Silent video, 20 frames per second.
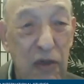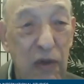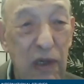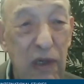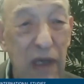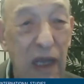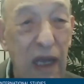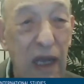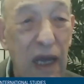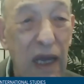
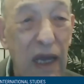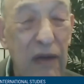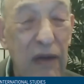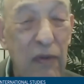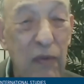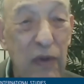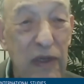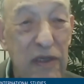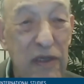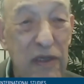Enlai
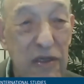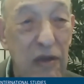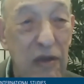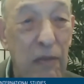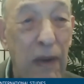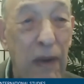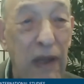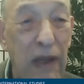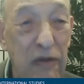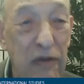went to the
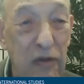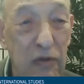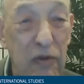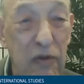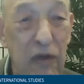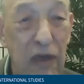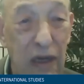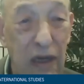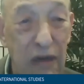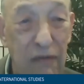
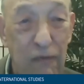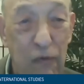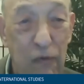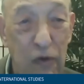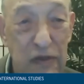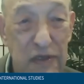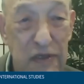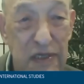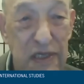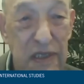Bandung
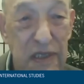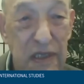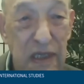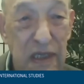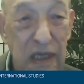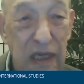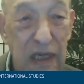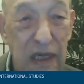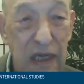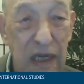Conference,
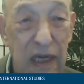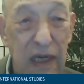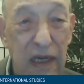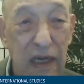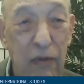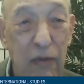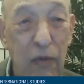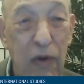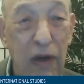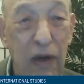
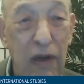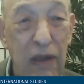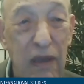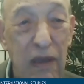where he